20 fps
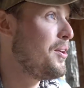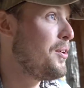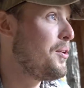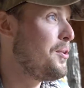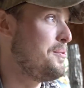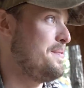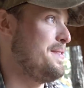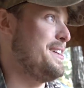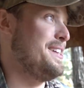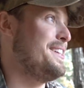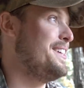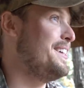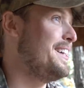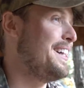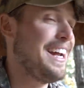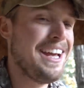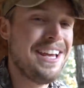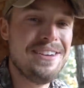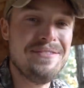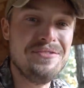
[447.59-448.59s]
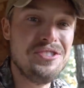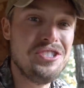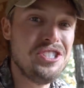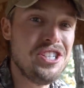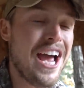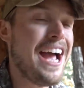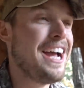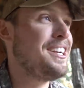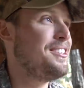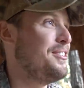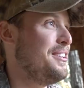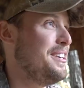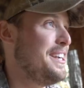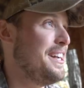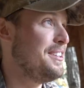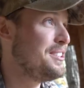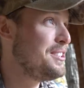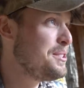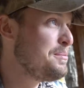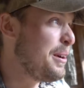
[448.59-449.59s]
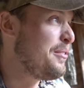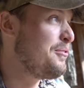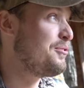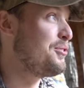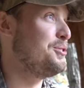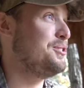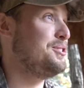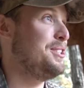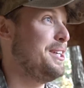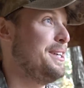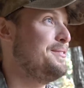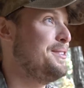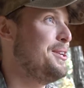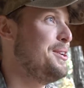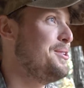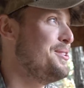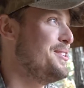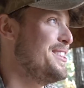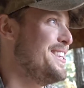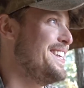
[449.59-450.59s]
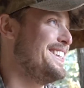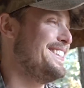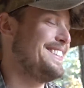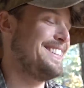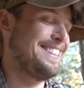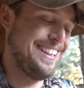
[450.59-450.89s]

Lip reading: Oh my God, I am jacked right now. This is my first time doing this.